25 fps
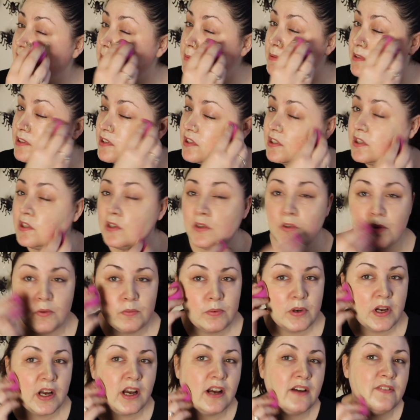to be too
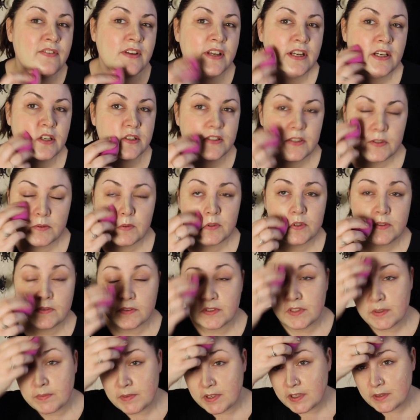perfect, as we're doing
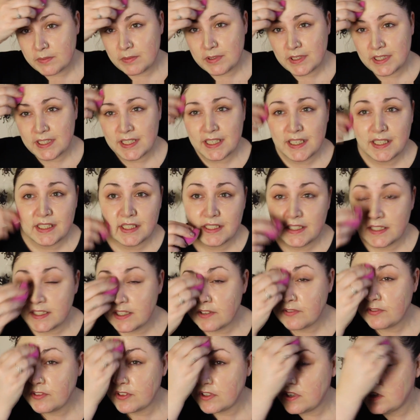something completely
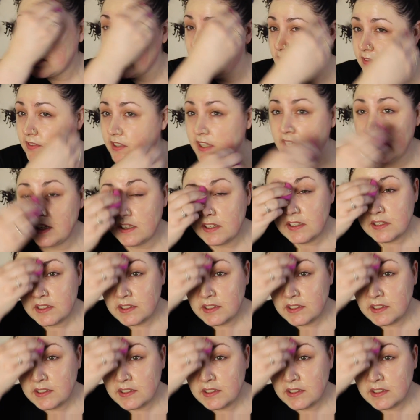different after.